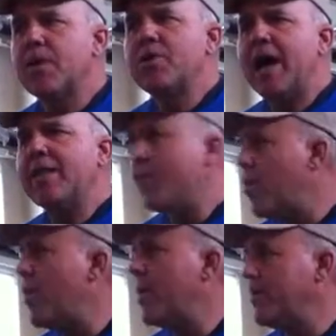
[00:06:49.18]
You dial
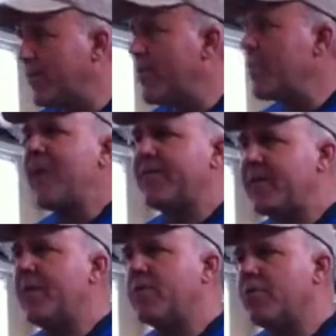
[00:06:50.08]
911, Mark
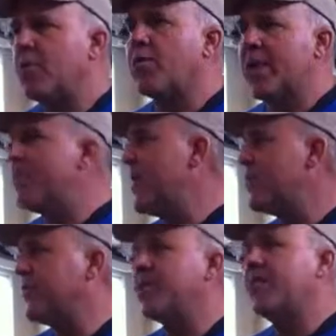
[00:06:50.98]
McAfee came through the door with
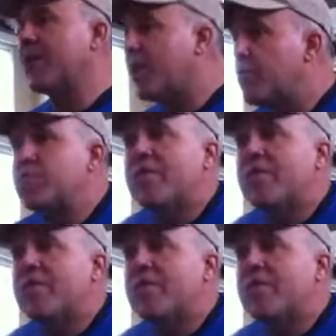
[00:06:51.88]
epinephrine to save your kid who